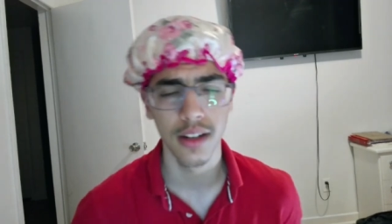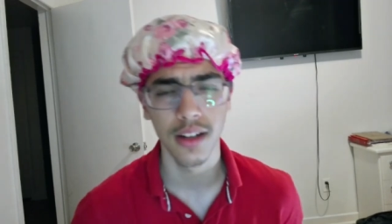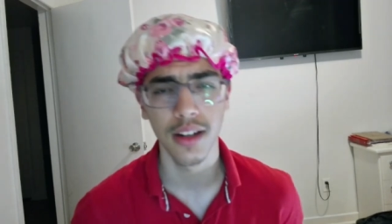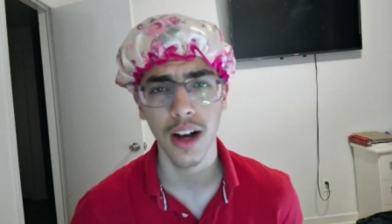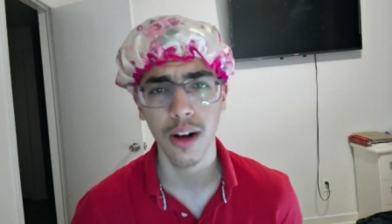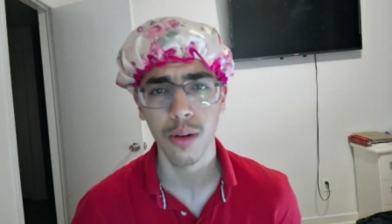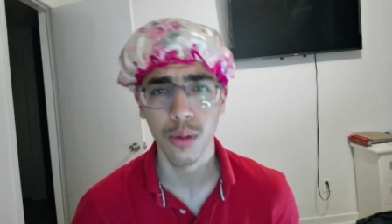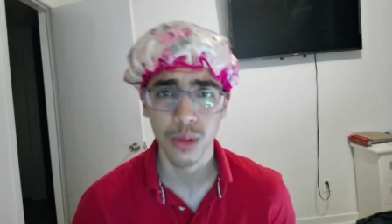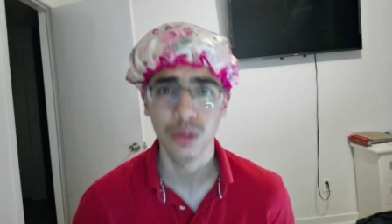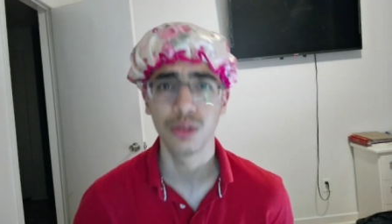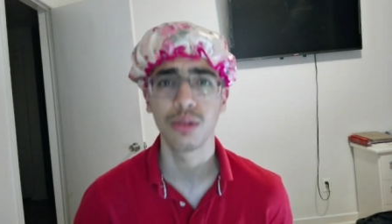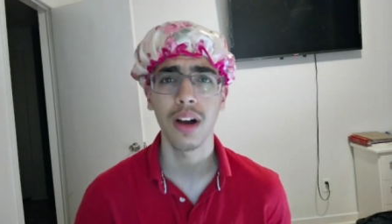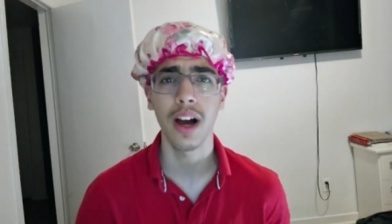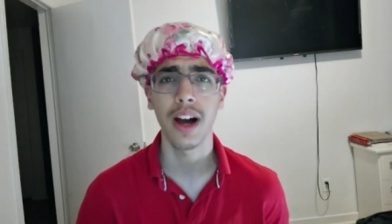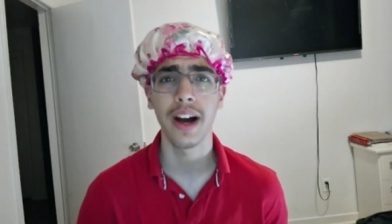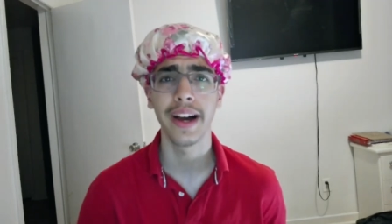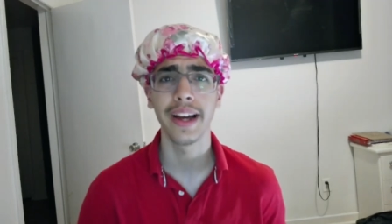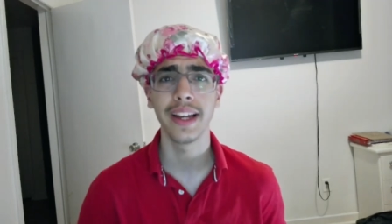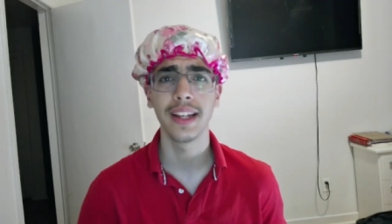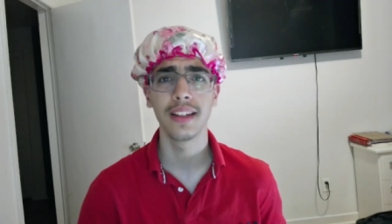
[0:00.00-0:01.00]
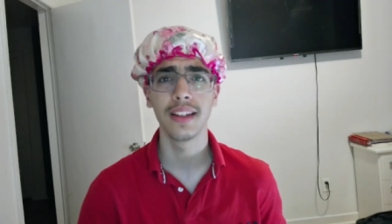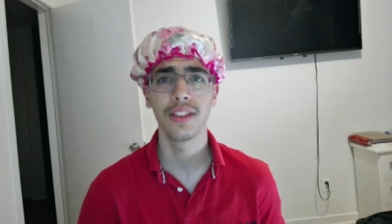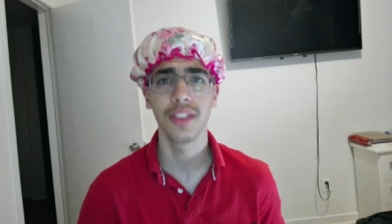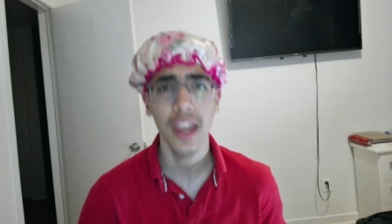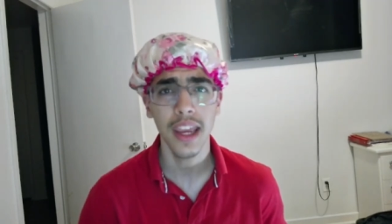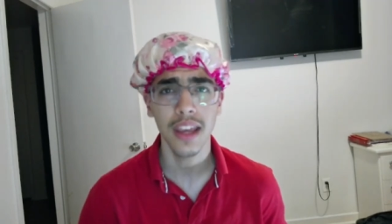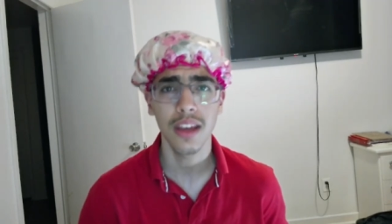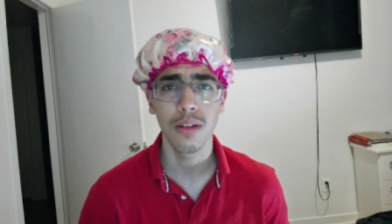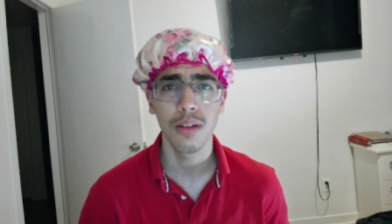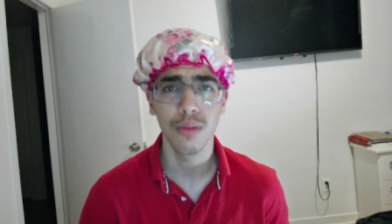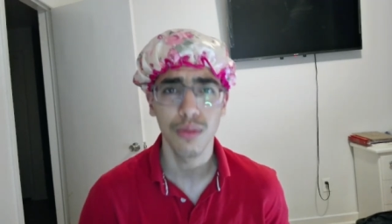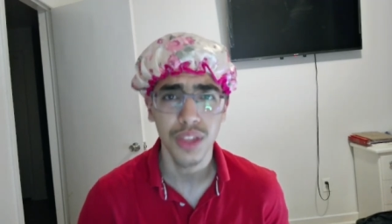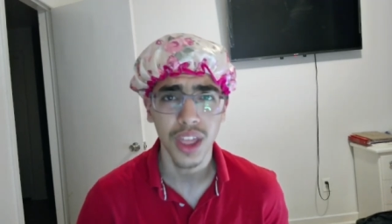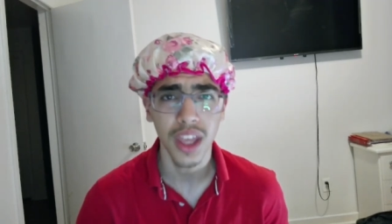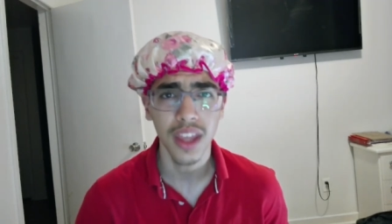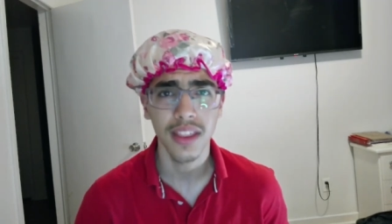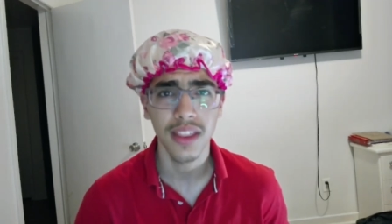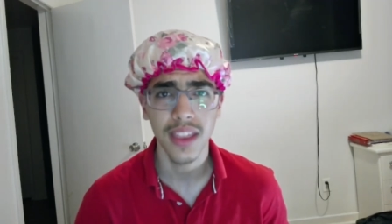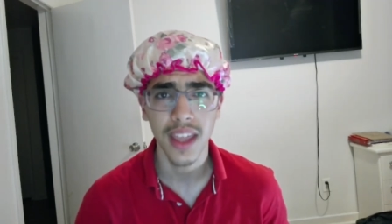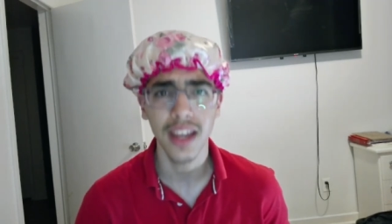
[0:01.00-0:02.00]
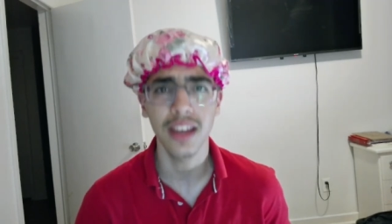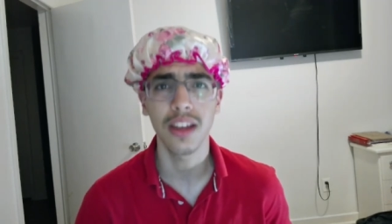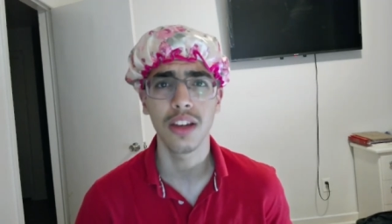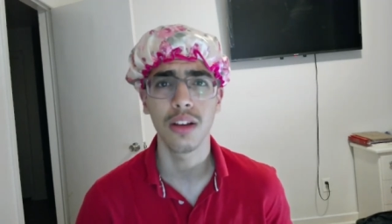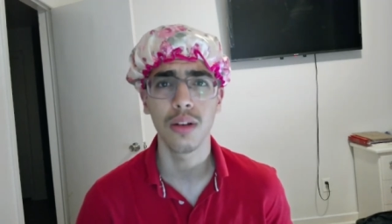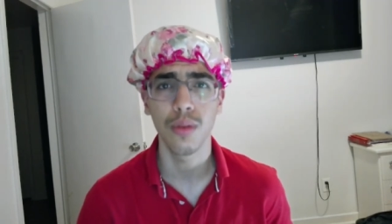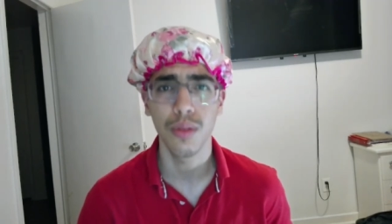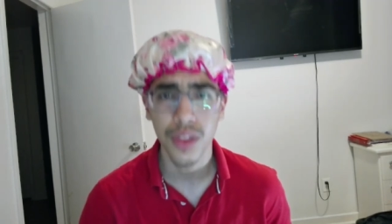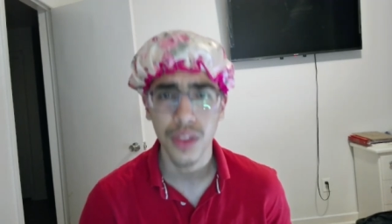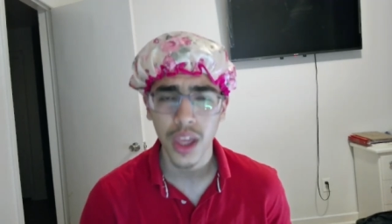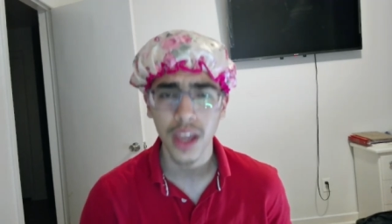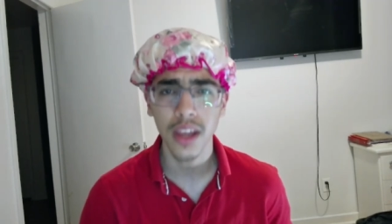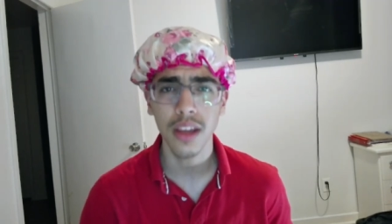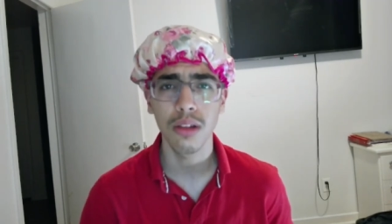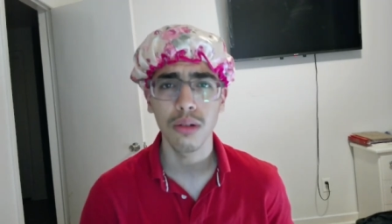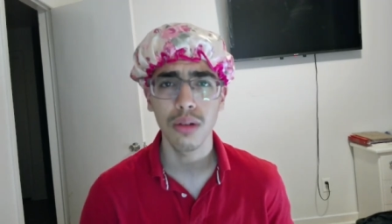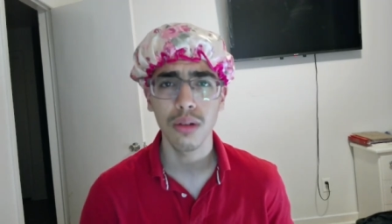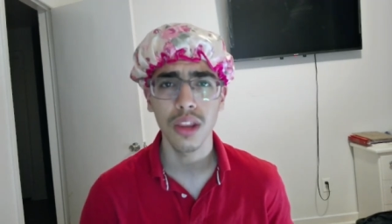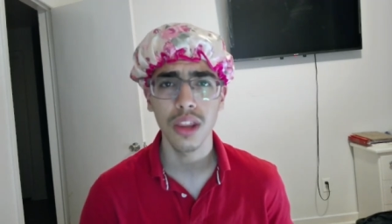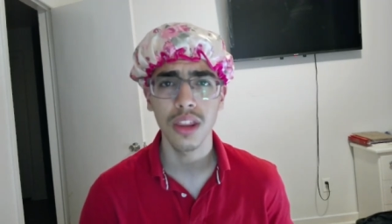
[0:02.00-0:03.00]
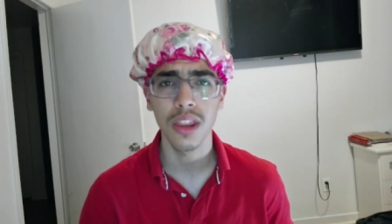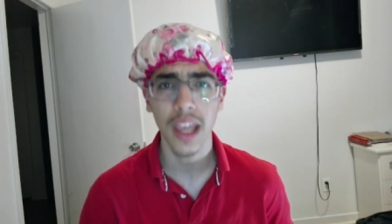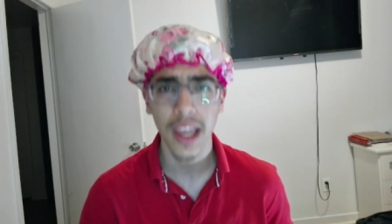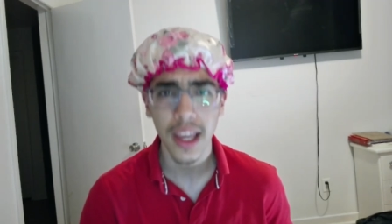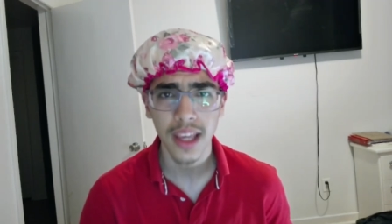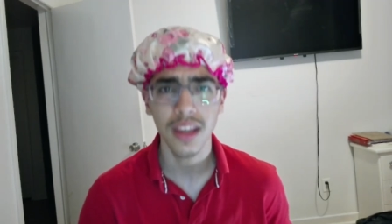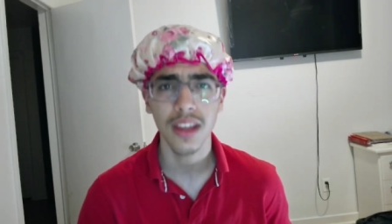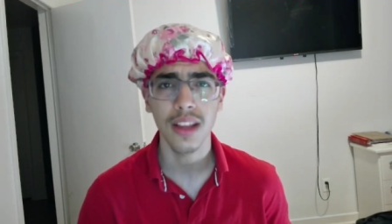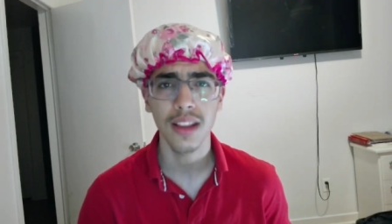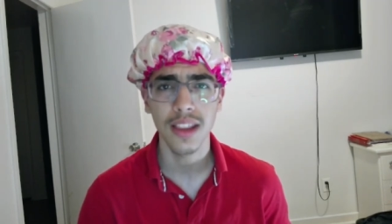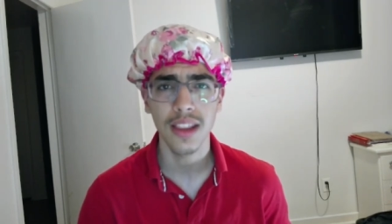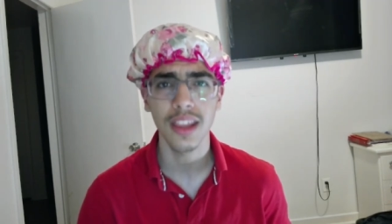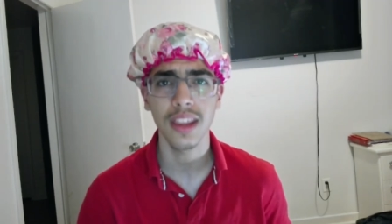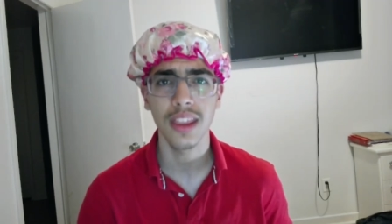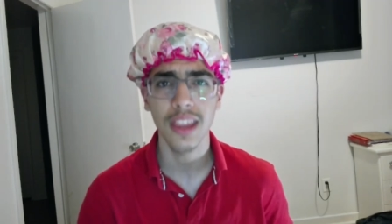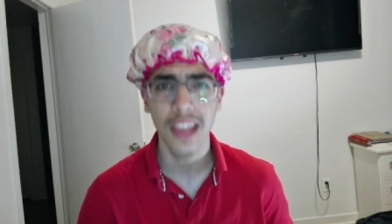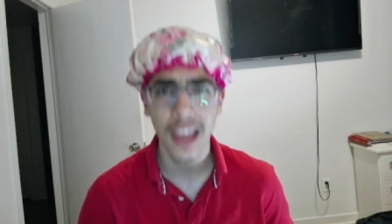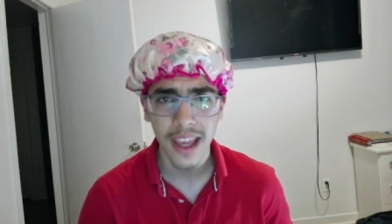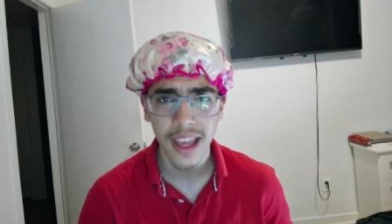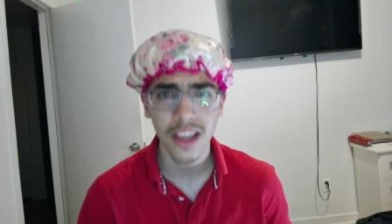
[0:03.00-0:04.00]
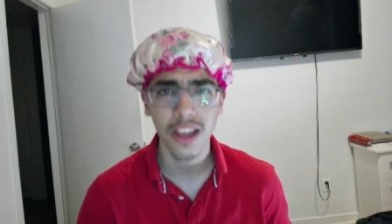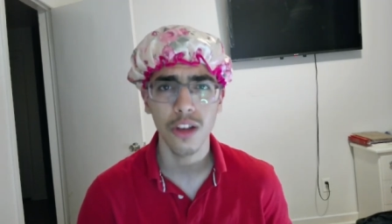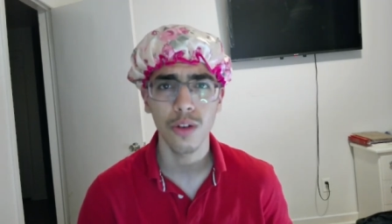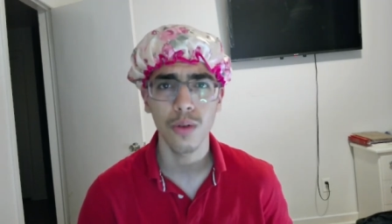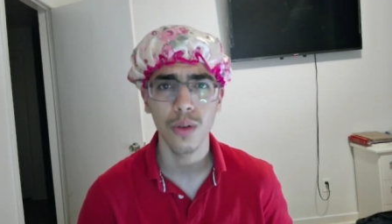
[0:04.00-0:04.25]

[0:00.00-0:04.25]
I will try. Thank you, th- thank you, thank you, thank you, th- thank you,